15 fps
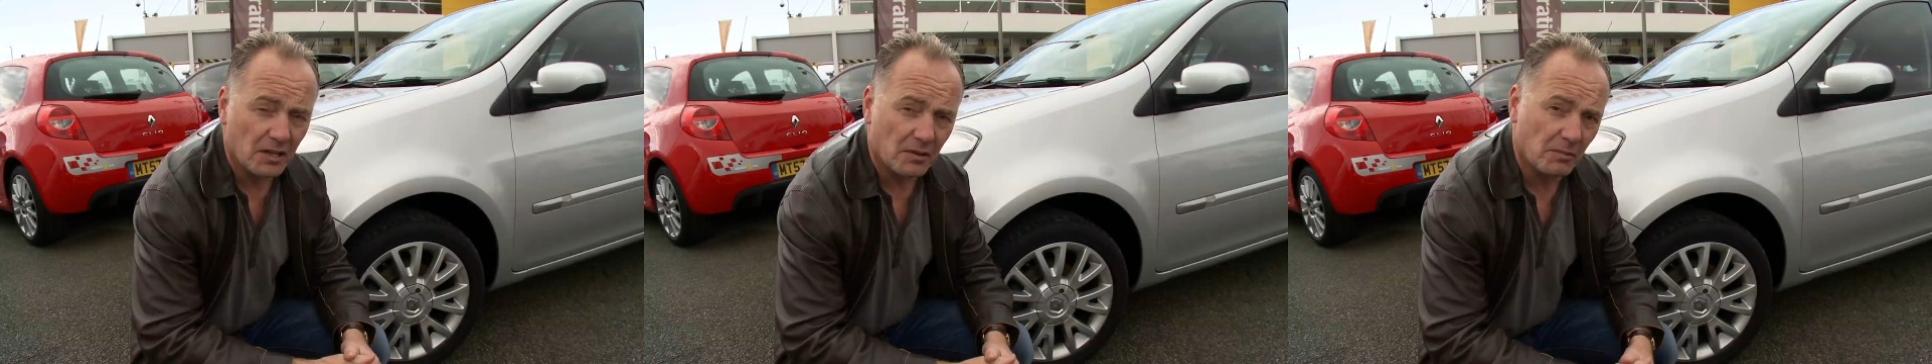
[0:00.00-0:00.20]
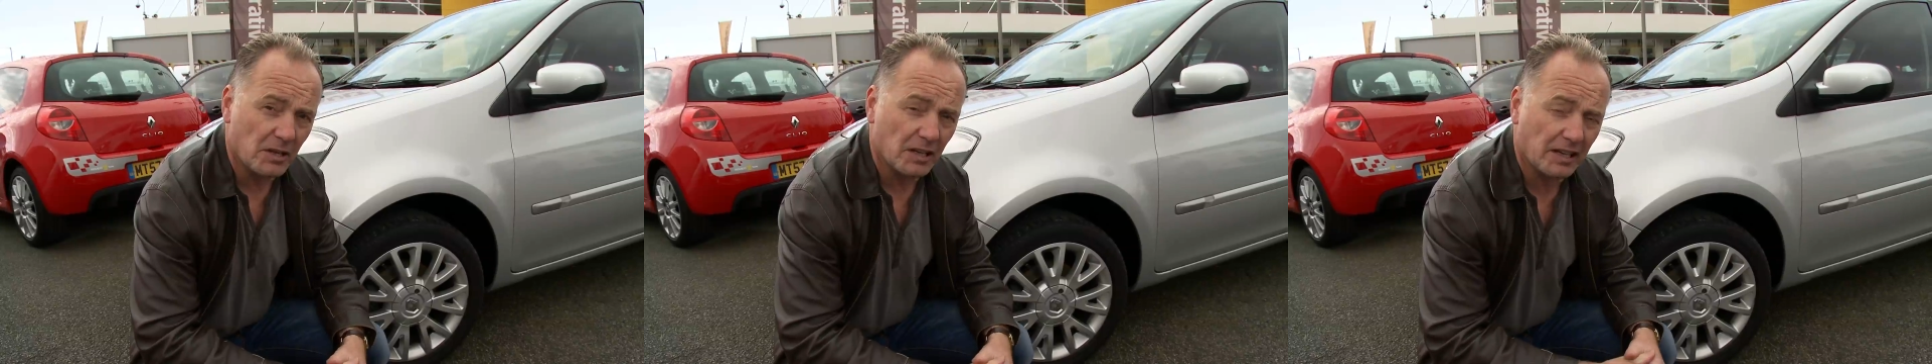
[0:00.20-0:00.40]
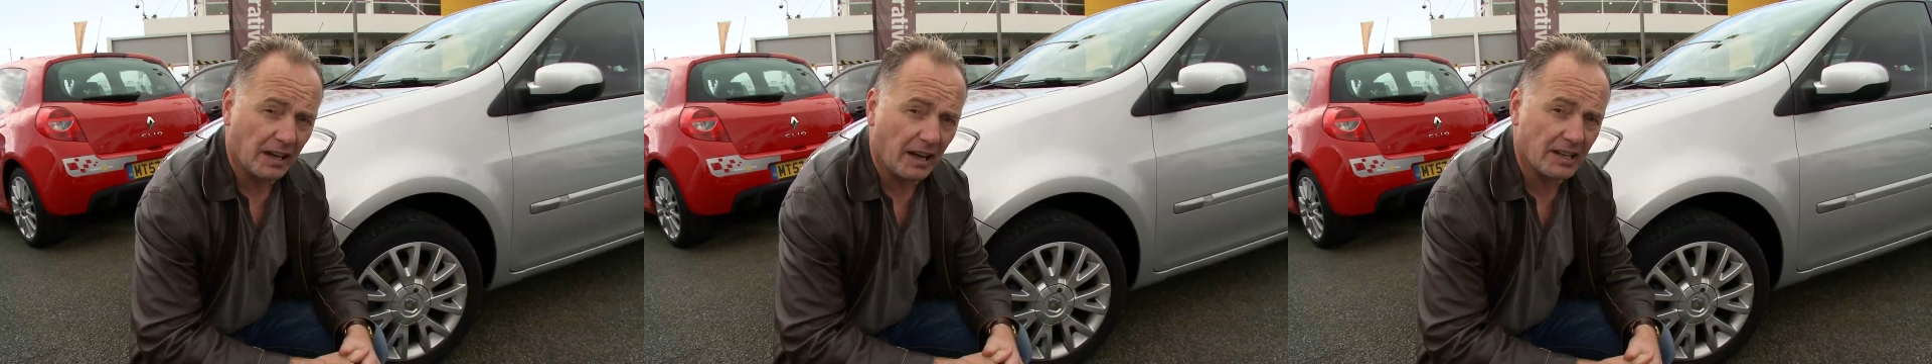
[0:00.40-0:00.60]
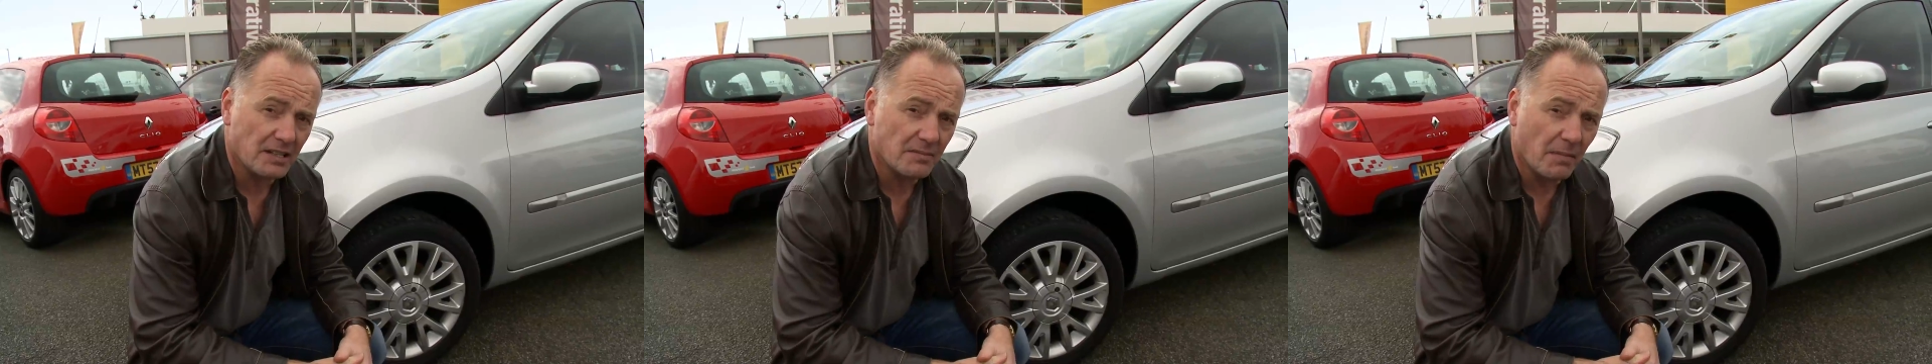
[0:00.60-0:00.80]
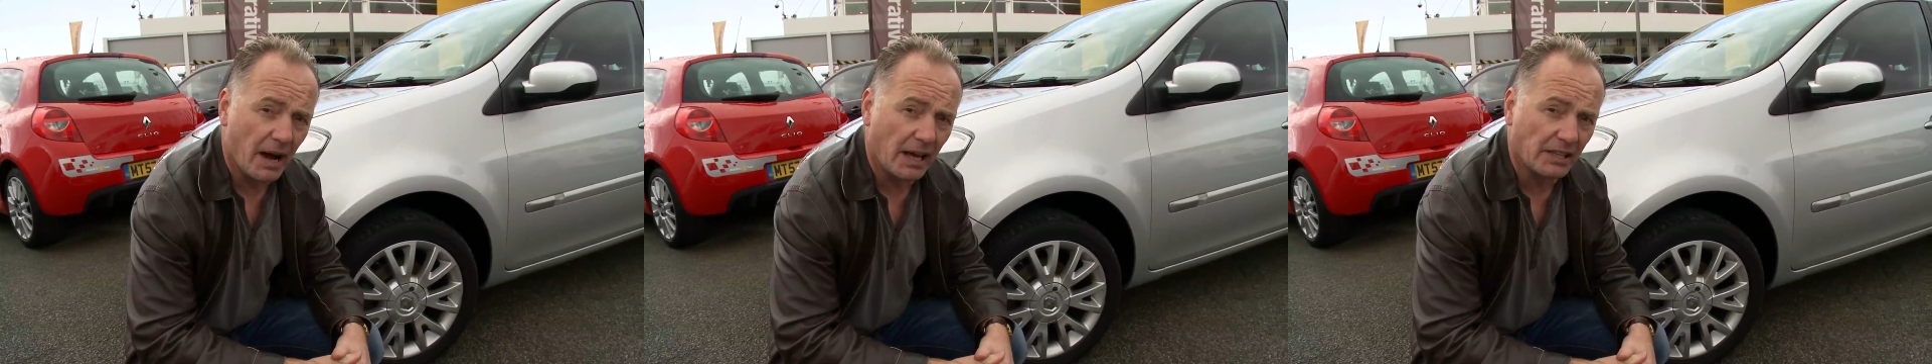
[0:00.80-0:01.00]
with the kind
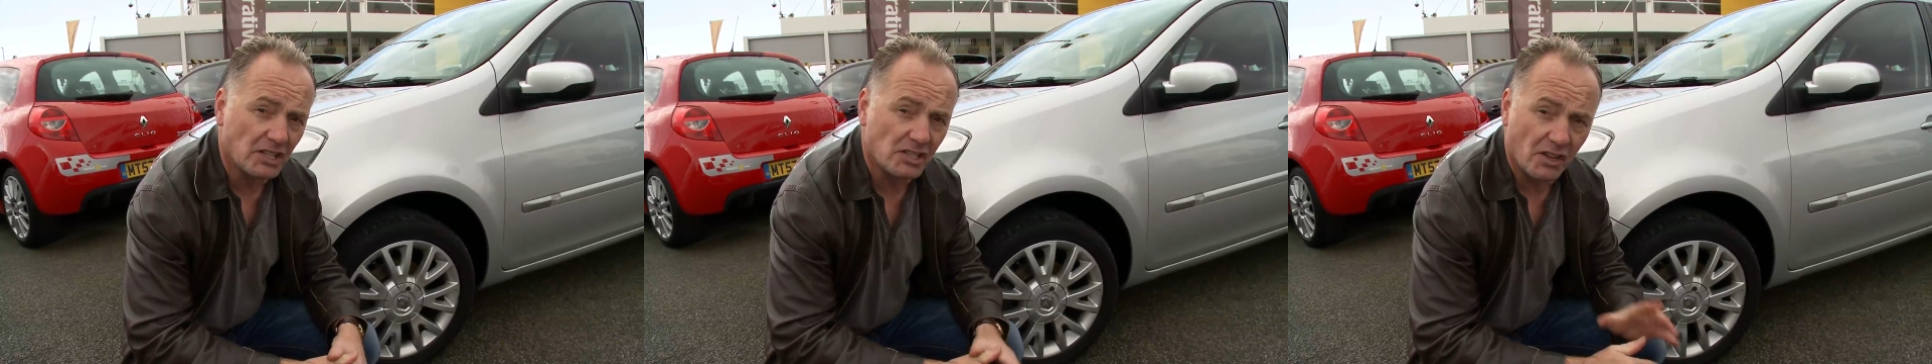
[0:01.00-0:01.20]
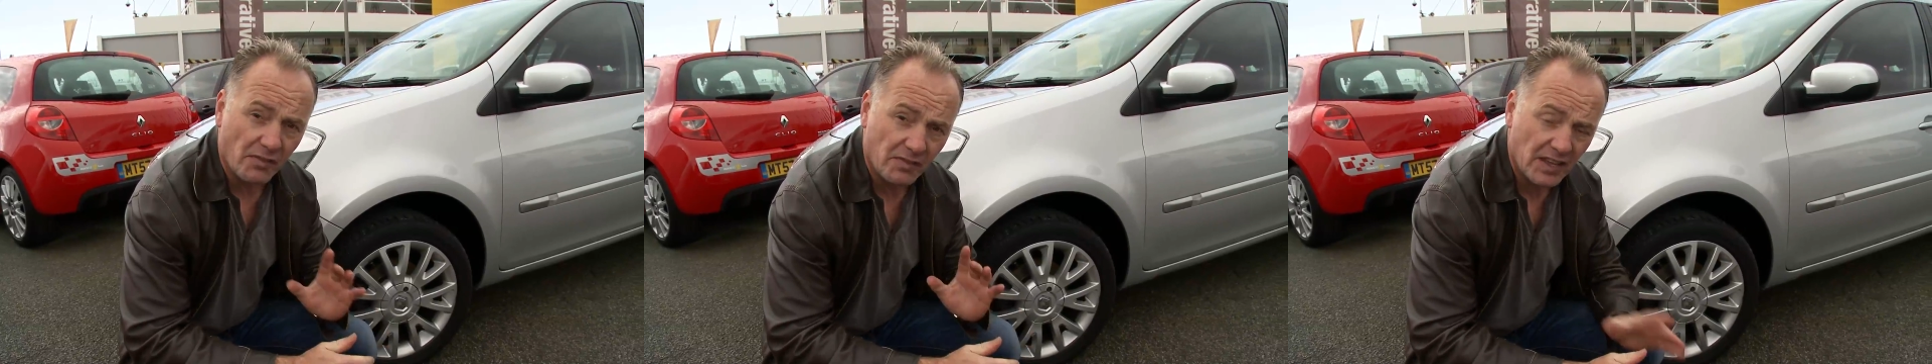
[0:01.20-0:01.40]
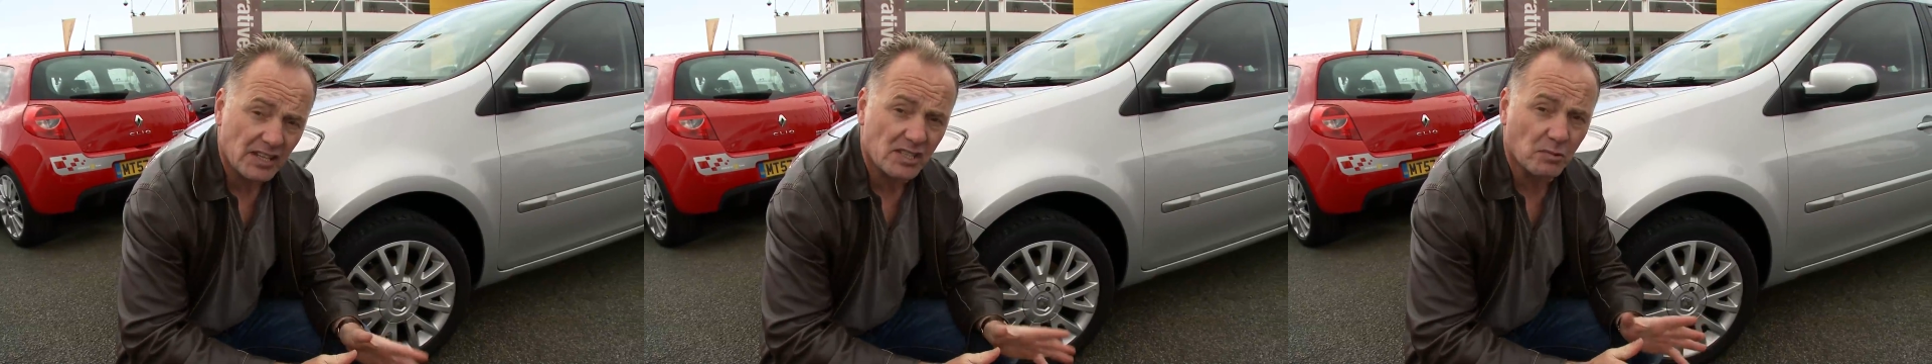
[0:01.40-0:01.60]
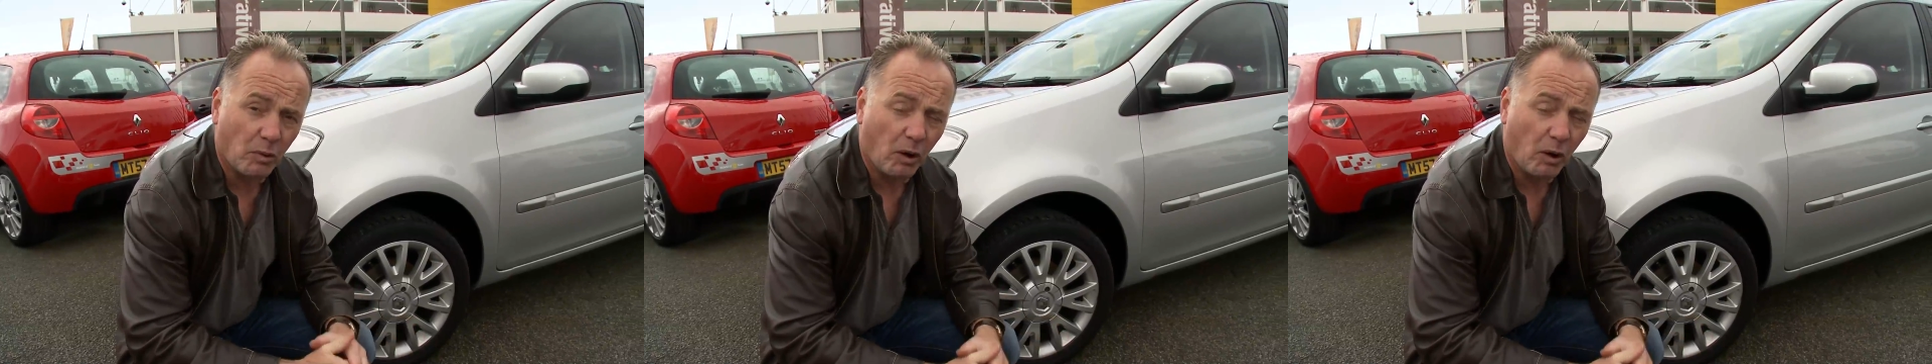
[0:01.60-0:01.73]
of mileage that this